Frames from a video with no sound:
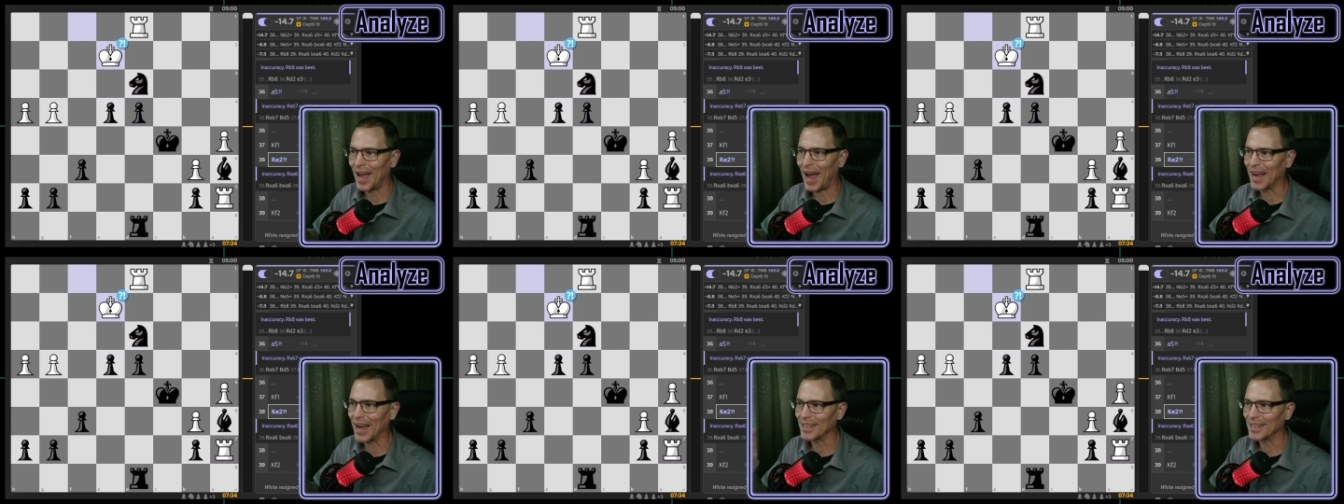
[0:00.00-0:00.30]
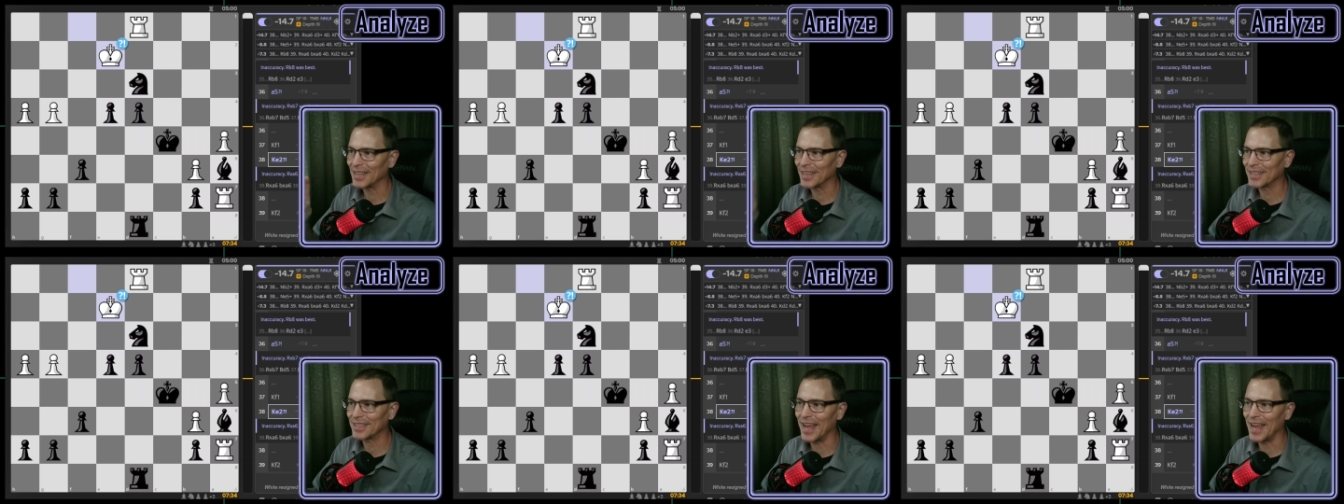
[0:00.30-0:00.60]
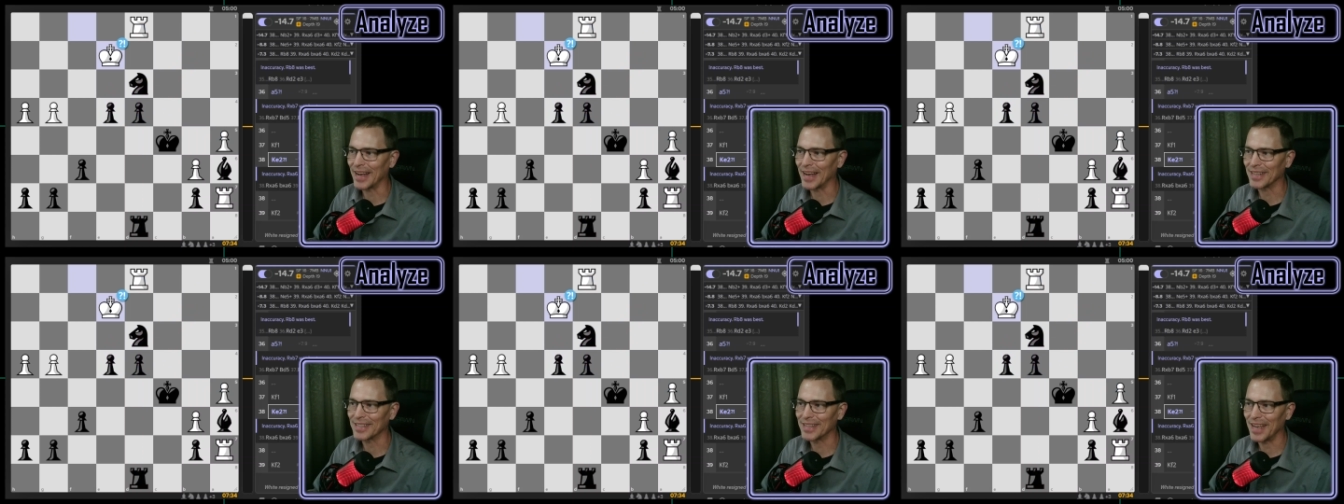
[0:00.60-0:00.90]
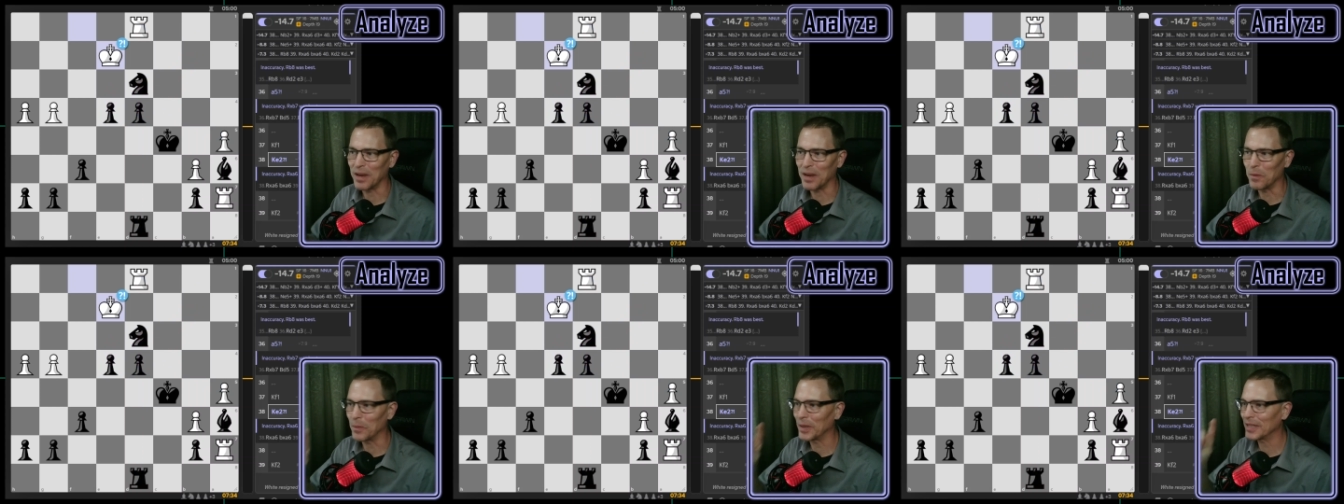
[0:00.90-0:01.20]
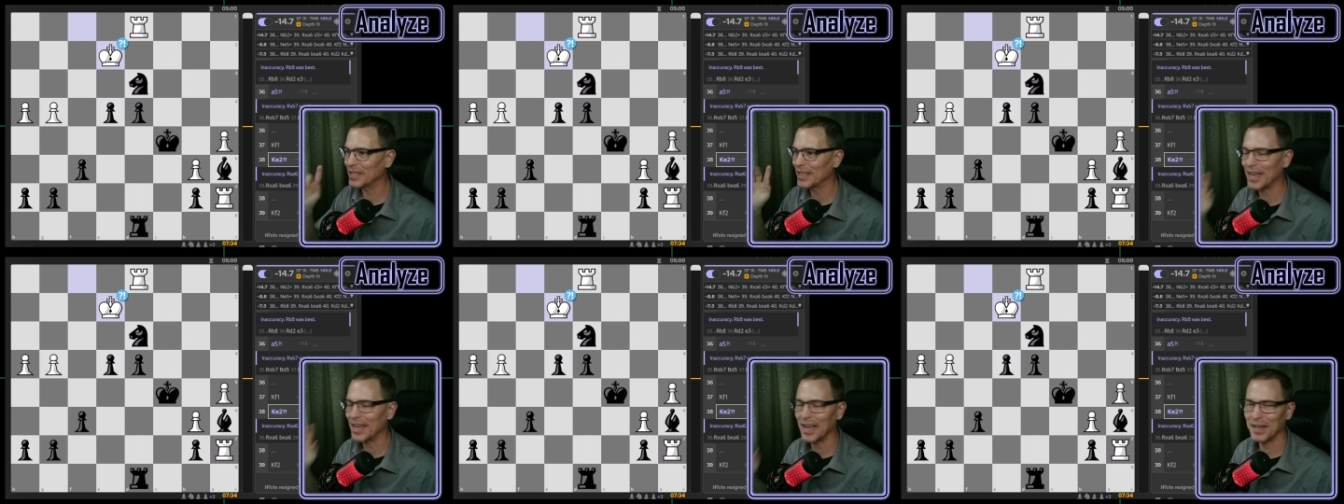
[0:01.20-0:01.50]
I clicked next and it
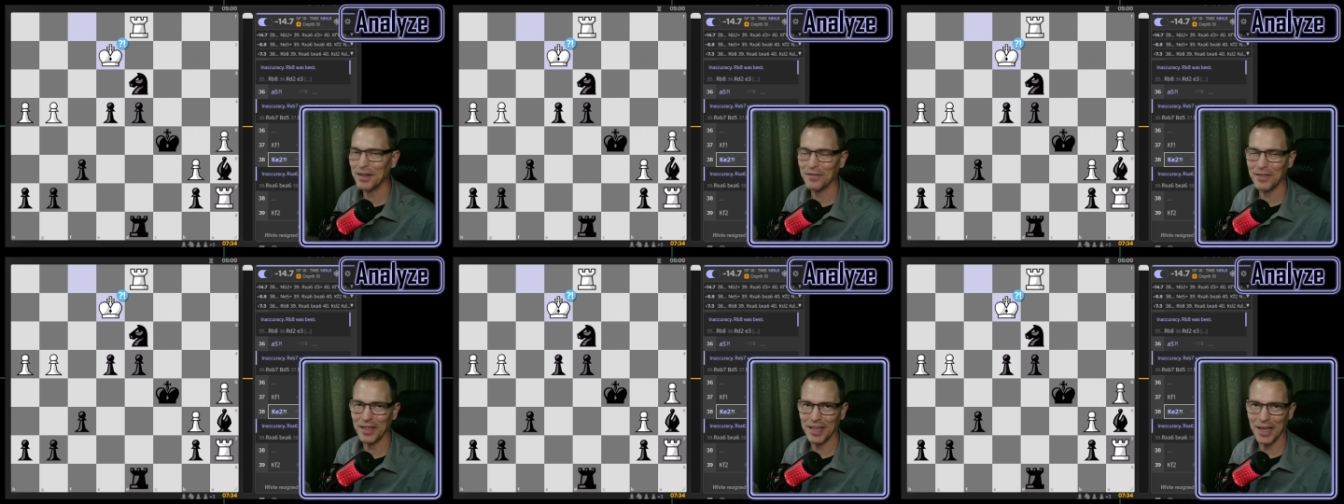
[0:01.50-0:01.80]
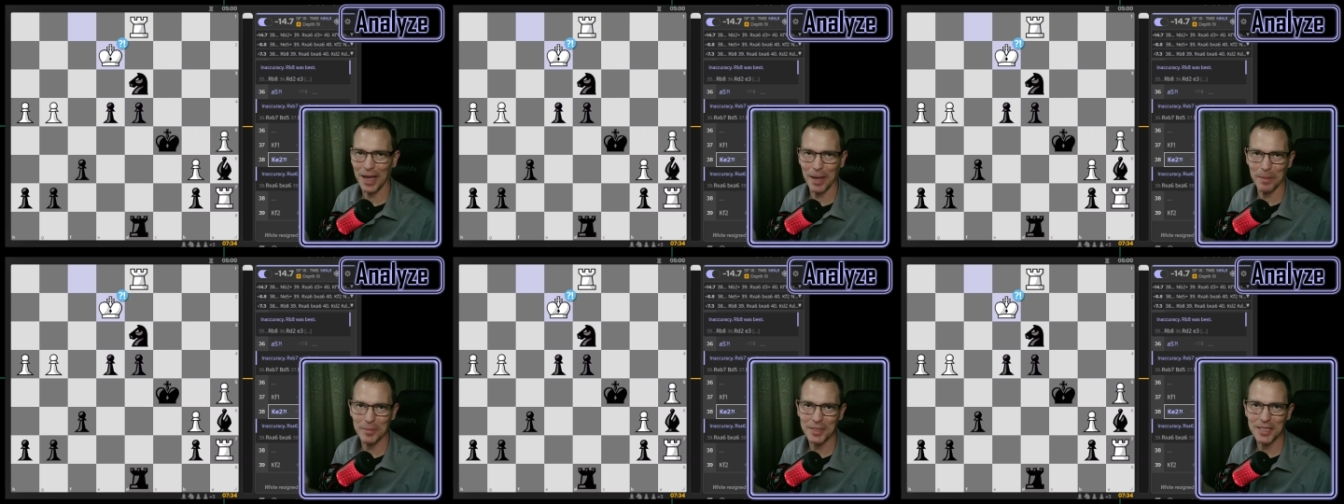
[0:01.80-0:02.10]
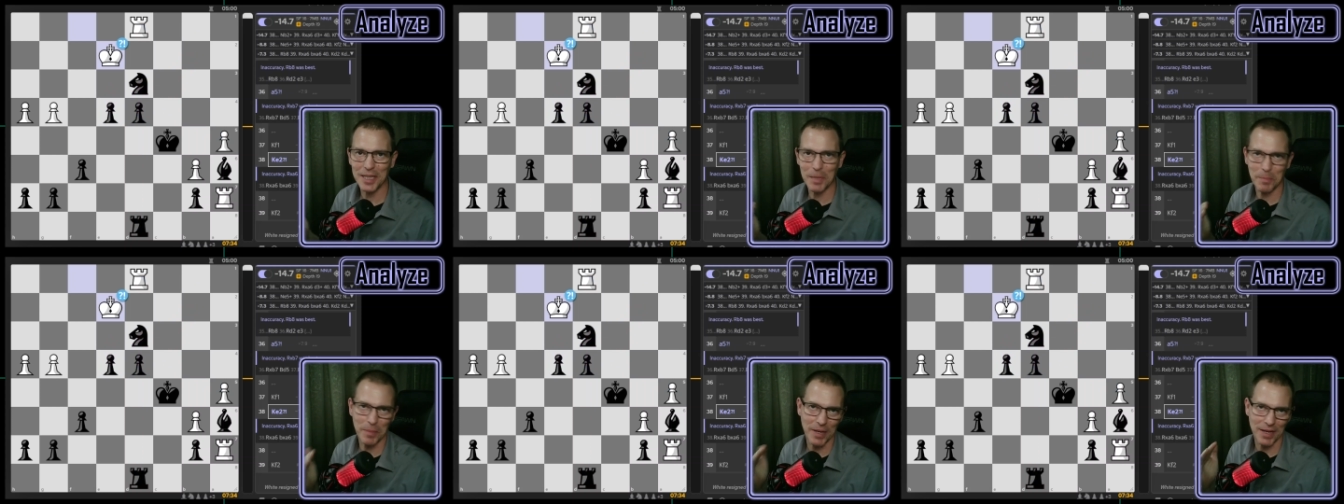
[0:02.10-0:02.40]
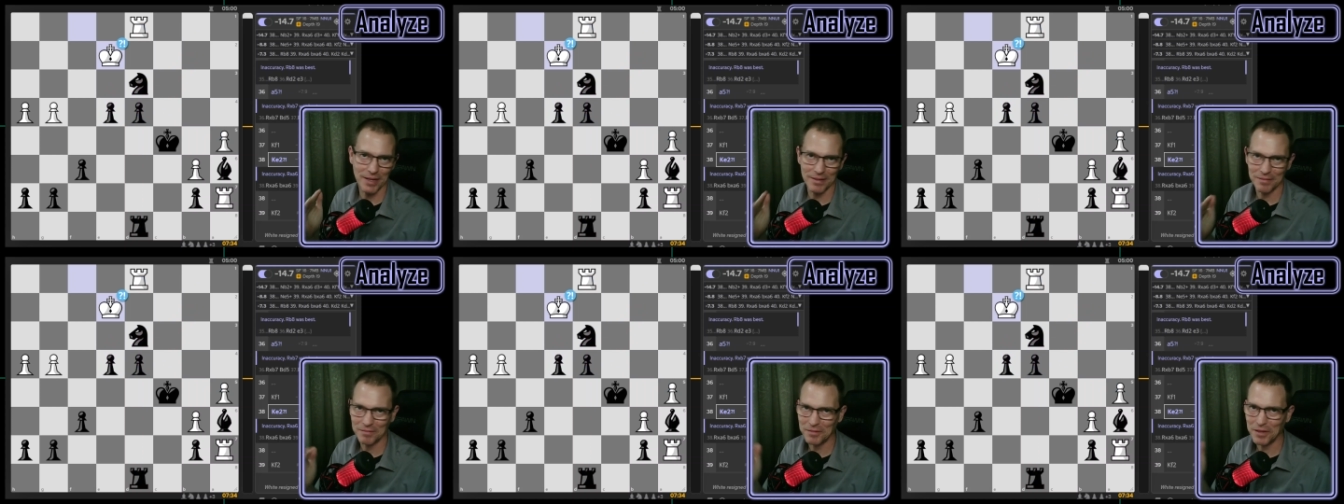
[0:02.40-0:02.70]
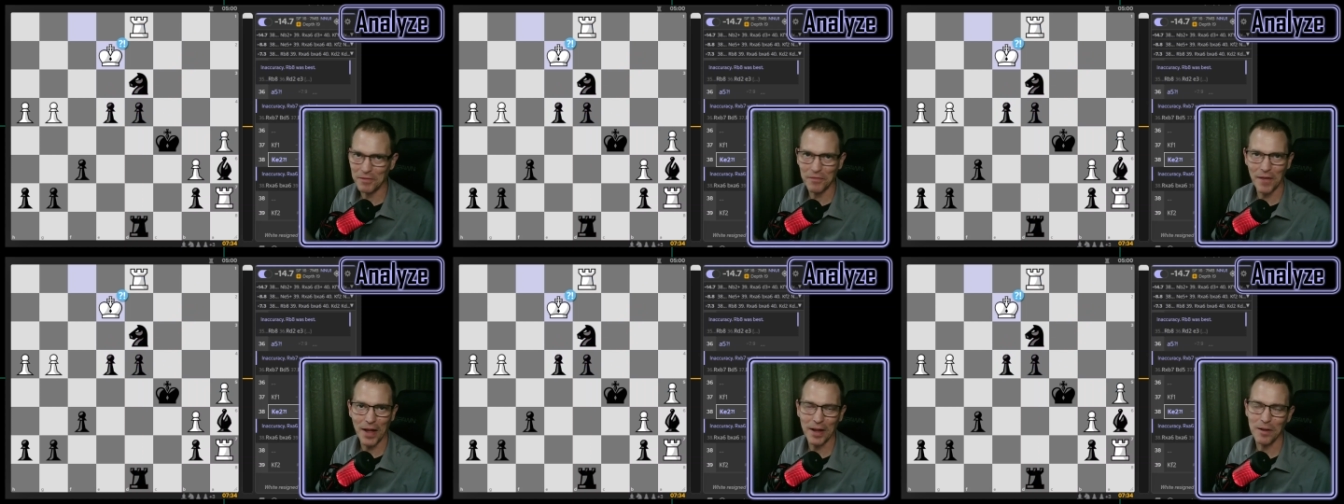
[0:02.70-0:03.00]
went to the end of the game, skipping
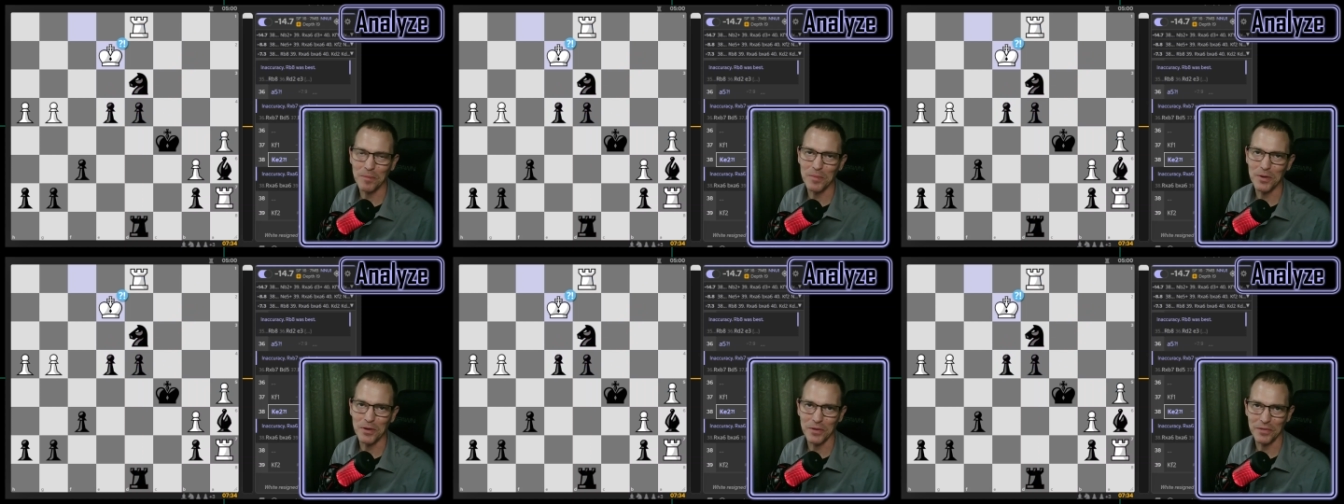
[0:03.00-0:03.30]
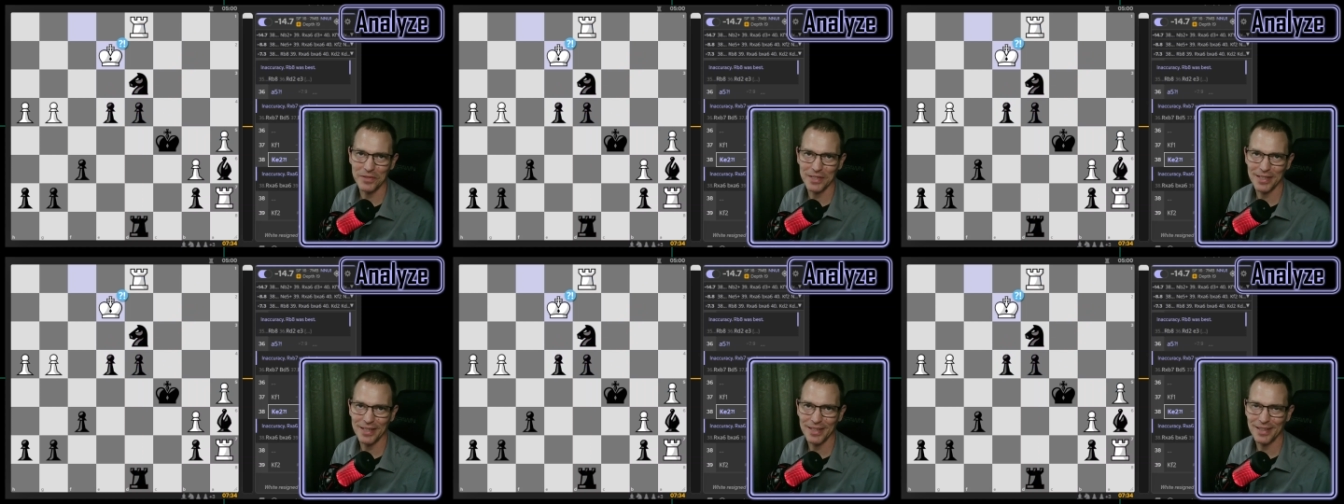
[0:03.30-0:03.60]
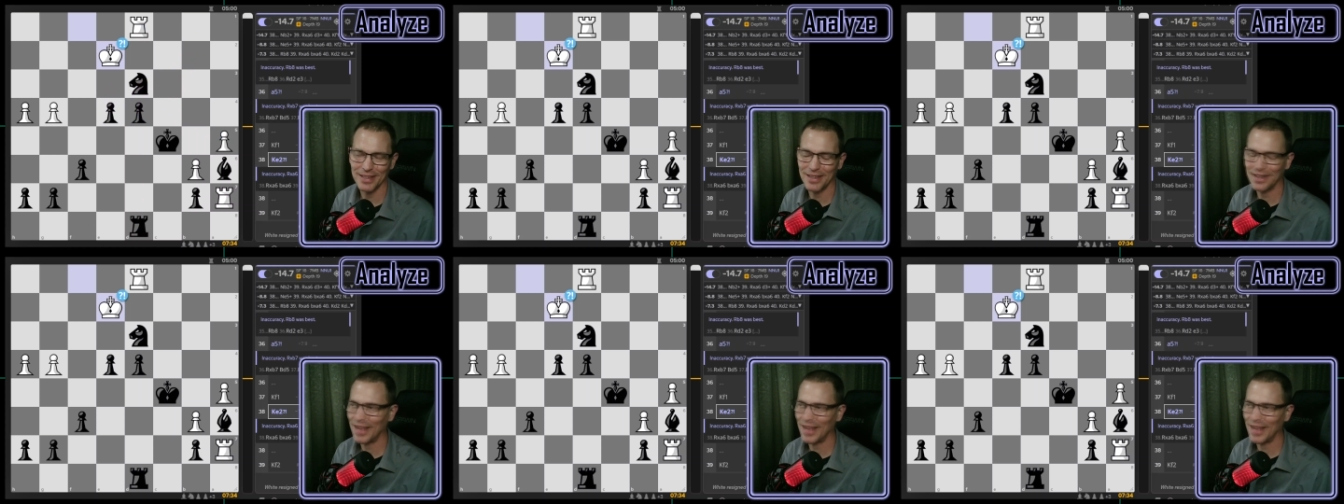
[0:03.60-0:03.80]
the final moves.